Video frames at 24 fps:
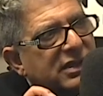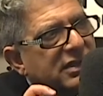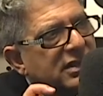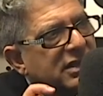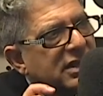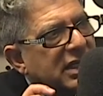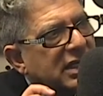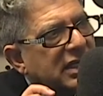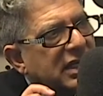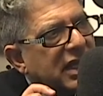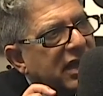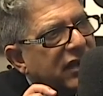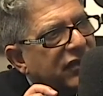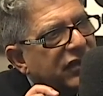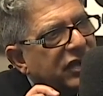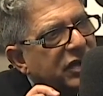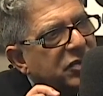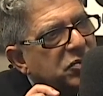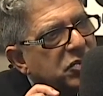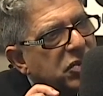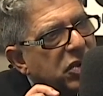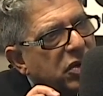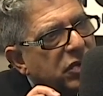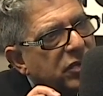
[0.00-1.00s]
that every
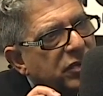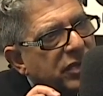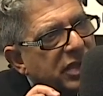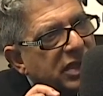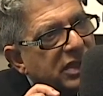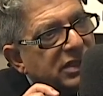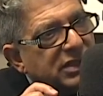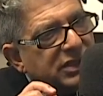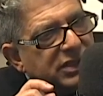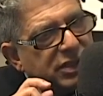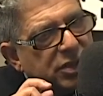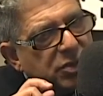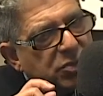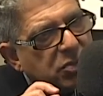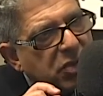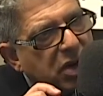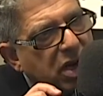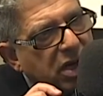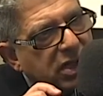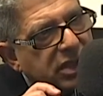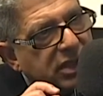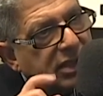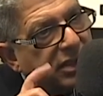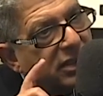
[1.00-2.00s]
moment your
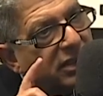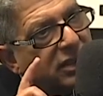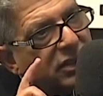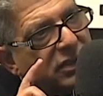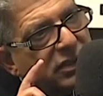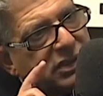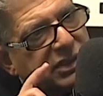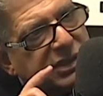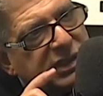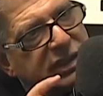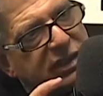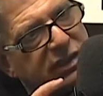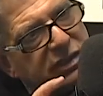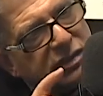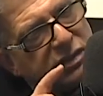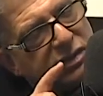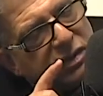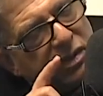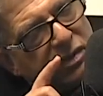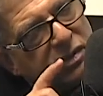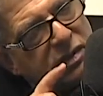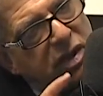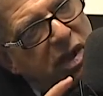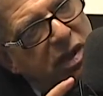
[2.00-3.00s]
body you see
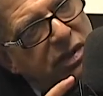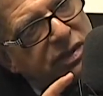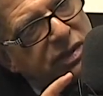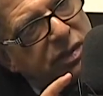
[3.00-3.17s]
you're not